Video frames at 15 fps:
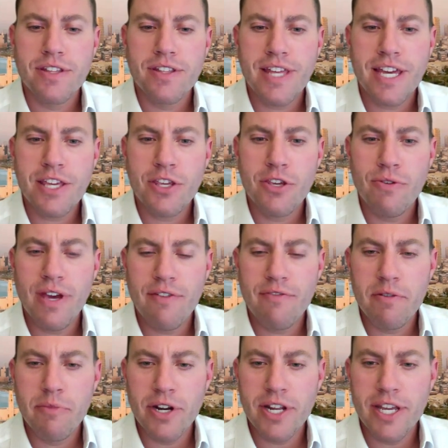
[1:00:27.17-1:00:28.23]
Thank you
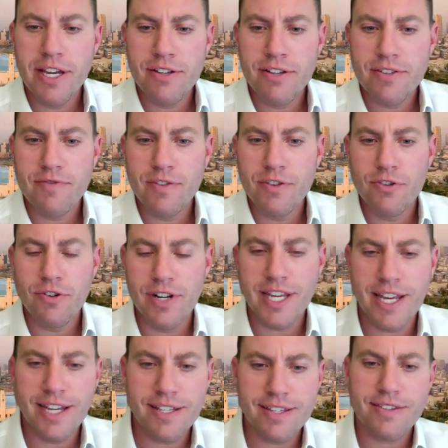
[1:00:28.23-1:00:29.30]
everybody else for
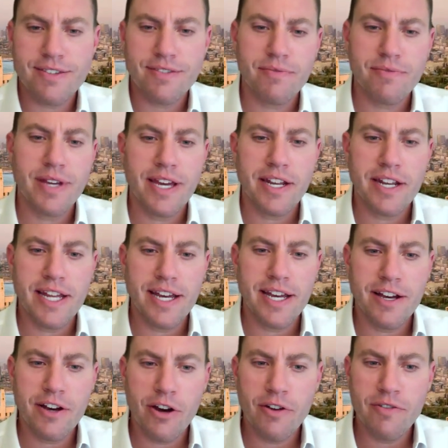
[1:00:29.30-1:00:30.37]
joining us. We had
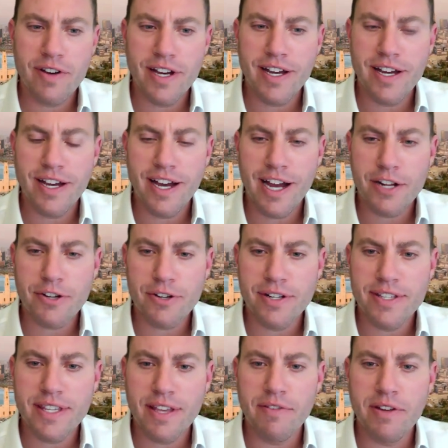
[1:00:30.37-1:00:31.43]
over
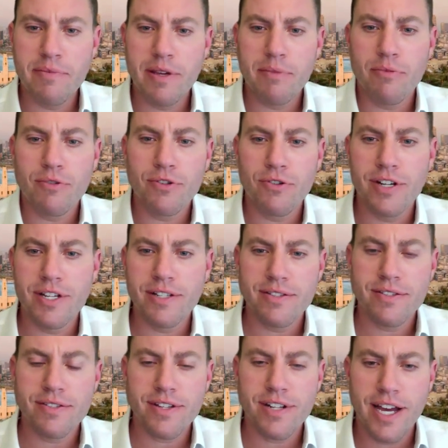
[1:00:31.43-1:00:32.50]
170 people join
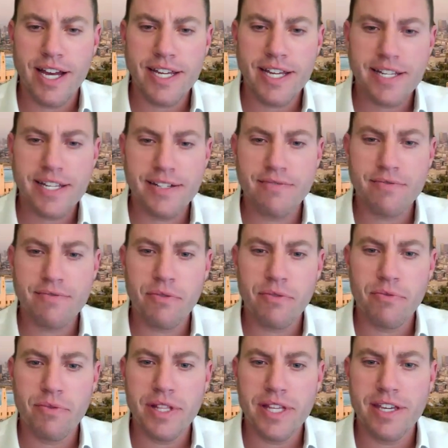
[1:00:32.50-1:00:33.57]
tonight, and we're
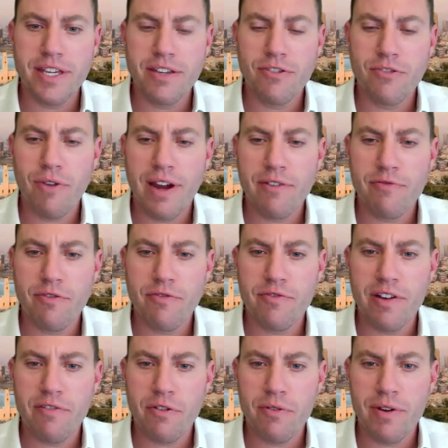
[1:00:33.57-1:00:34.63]
really grateful for
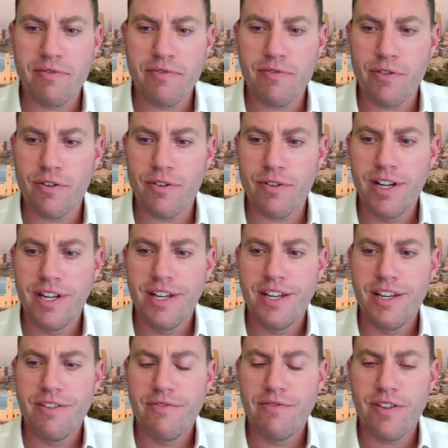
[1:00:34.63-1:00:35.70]
everyone for
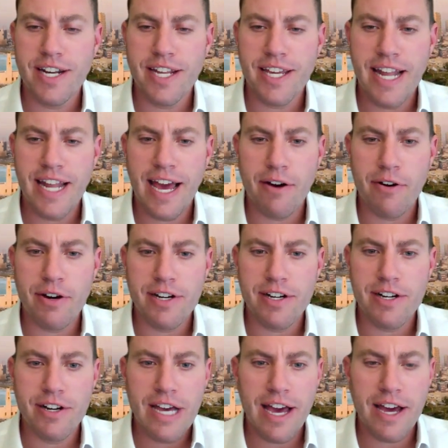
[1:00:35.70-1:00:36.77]
finding an
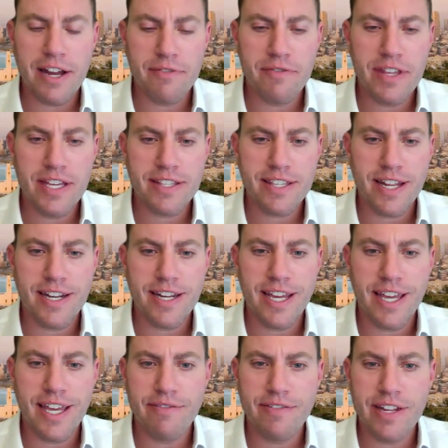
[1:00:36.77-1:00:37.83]
hour out of their
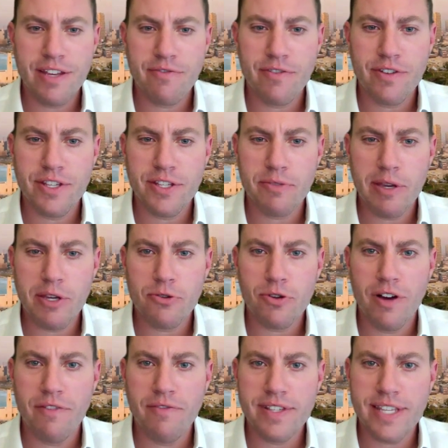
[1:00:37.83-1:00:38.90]
Sunday evening for this special
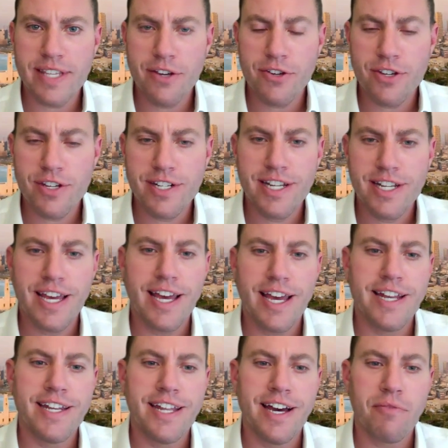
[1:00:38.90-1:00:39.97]
conversation.
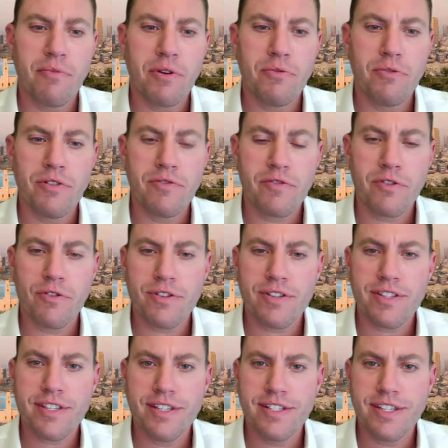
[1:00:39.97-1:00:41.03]
And we will of
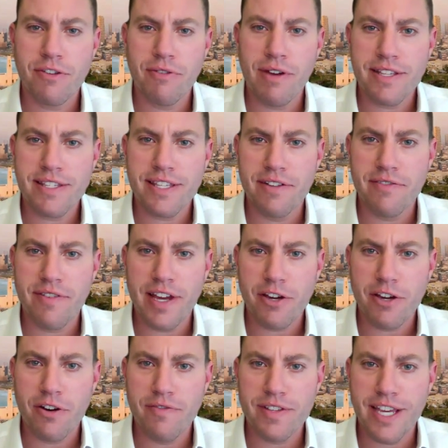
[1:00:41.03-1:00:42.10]
course continue our ZFA
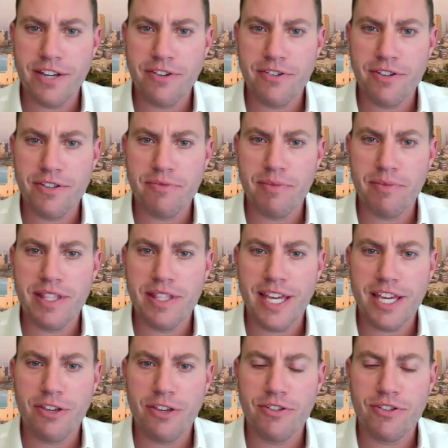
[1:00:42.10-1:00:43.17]
conversations, but
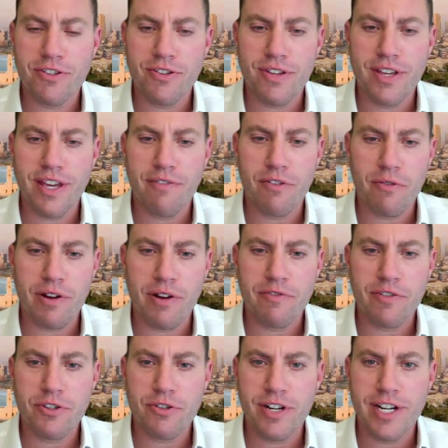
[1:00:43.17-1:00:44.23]
thank you to everyone
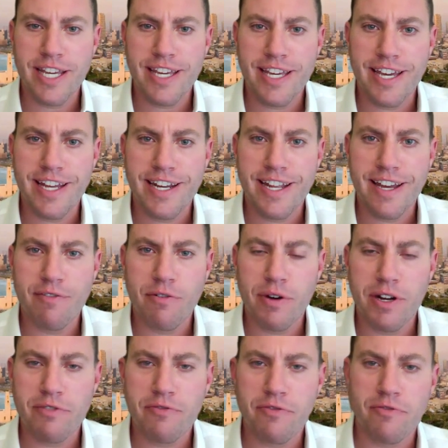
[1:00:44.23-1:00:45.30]
for joining, and have a
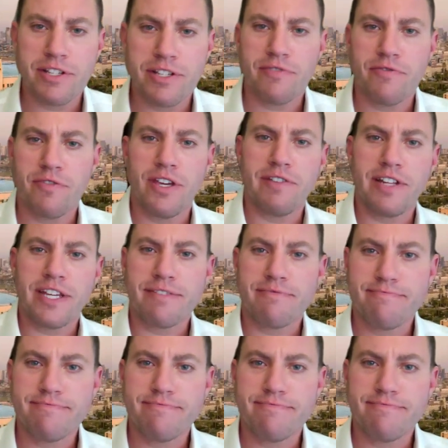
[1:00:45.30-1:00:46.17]
wonderful rest of your evening.